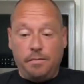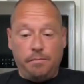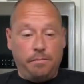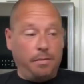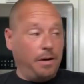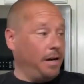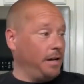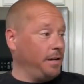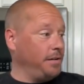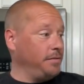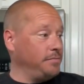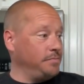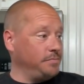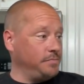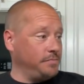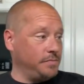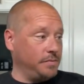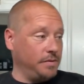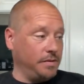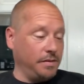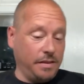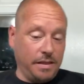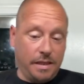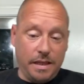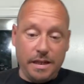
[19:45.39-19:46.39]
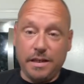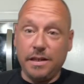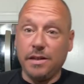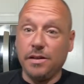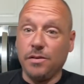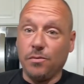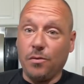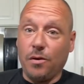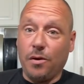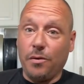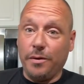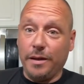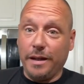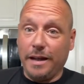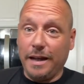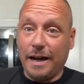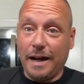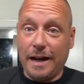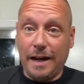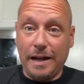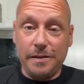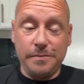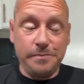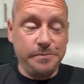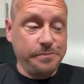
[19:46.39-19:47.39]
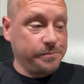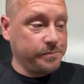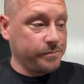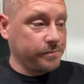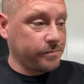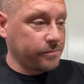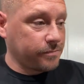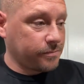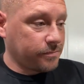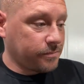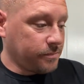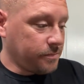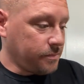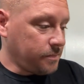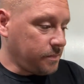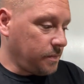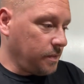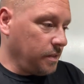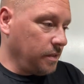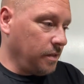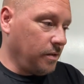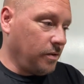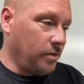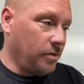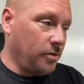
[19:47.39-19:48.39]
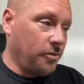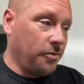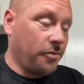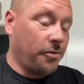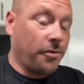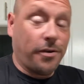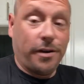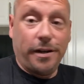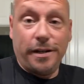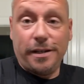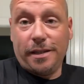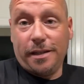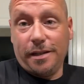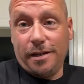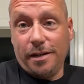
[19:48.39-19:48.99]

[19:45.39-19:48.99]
But this is what we got. Oh, Chris, the